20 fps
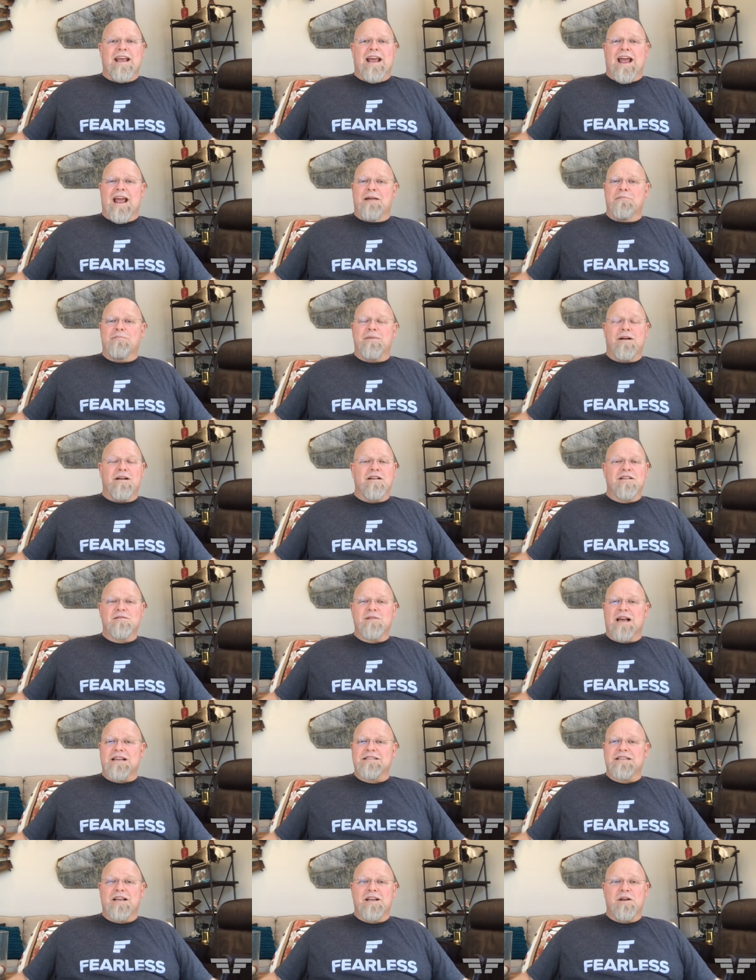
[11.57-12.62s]
And parents, I
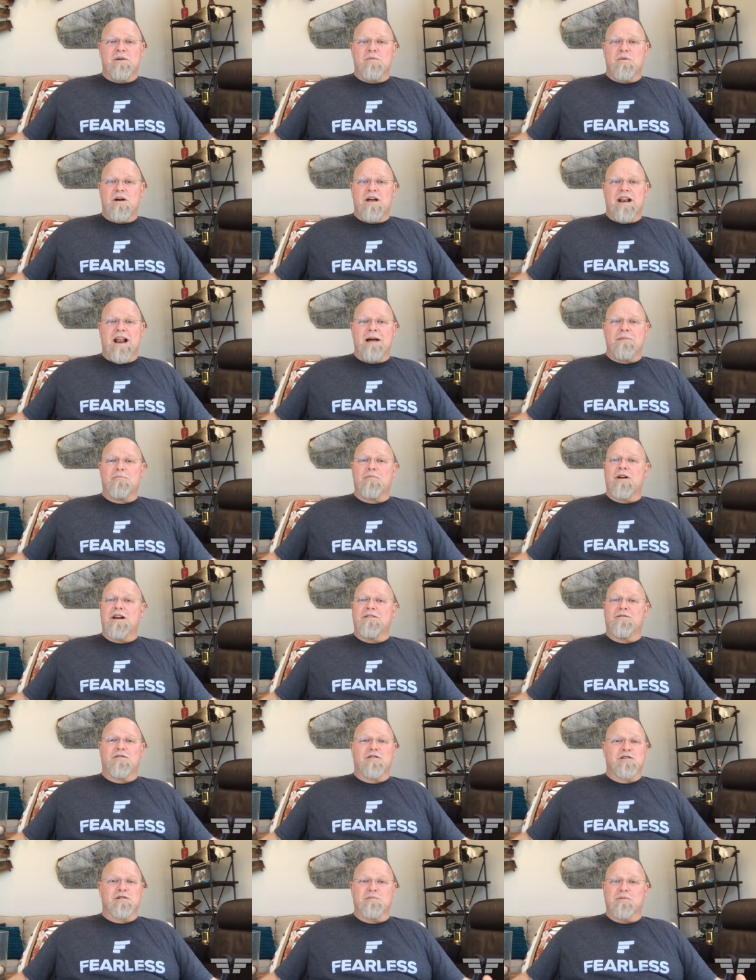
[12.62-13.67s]
tell you what, I'm ready
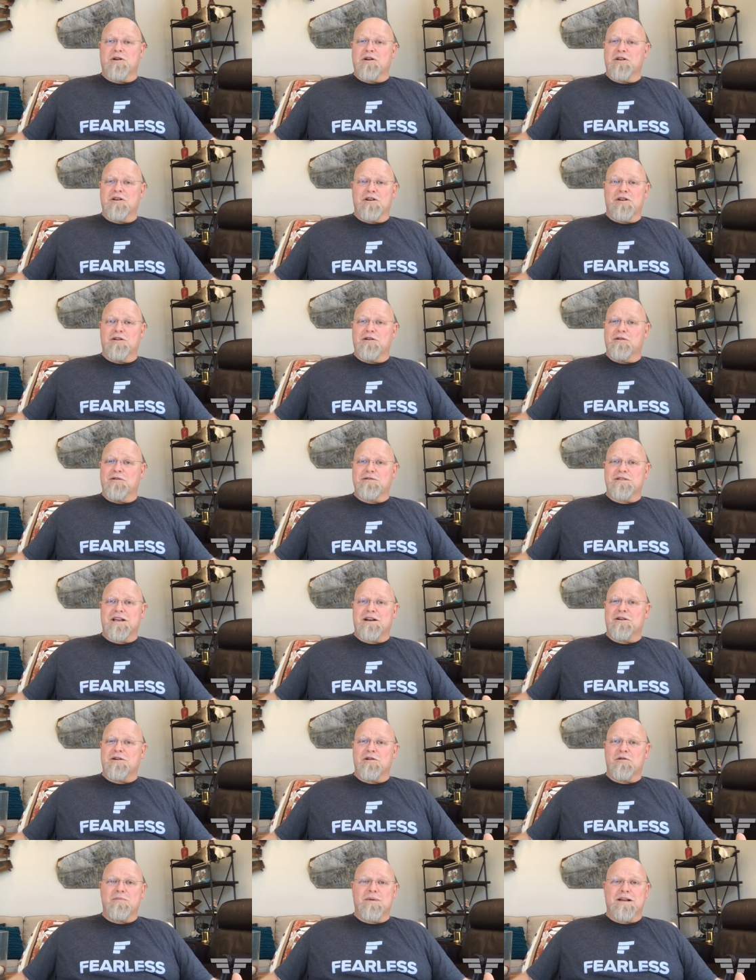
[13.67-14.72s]
for some good news. I don't
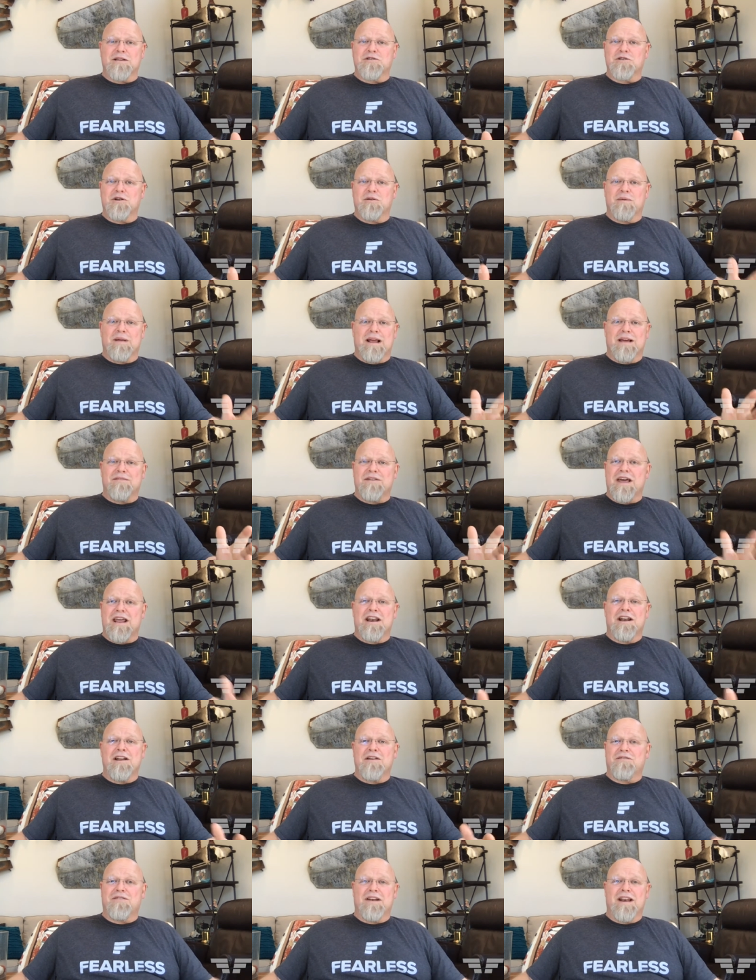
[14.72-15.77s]
know about you, but I've had
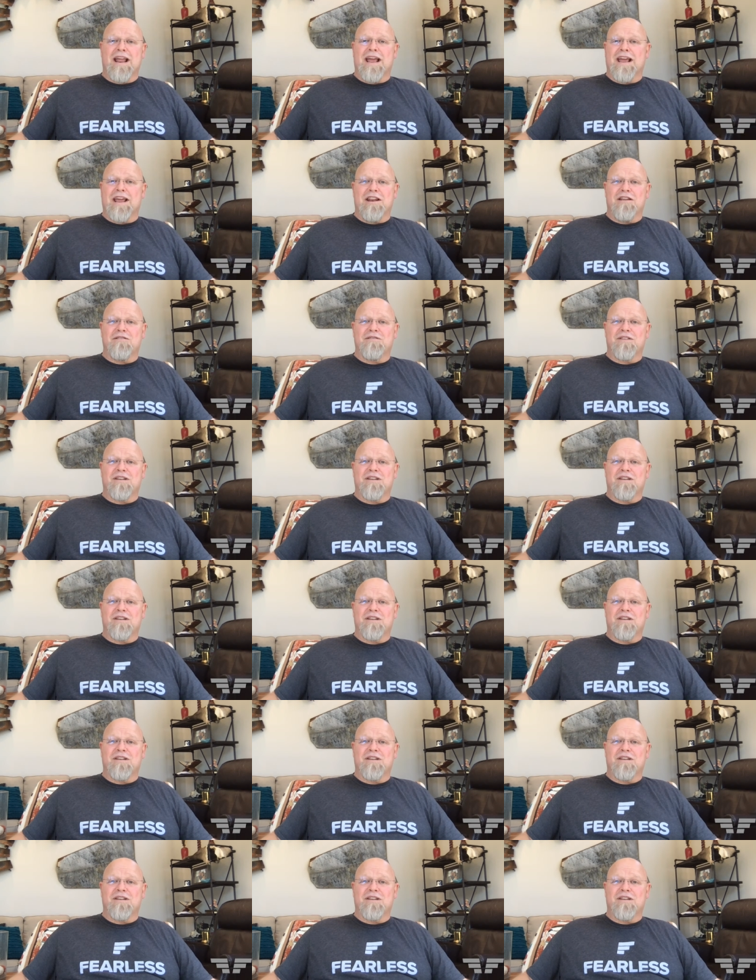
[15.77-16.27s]
enough of negative.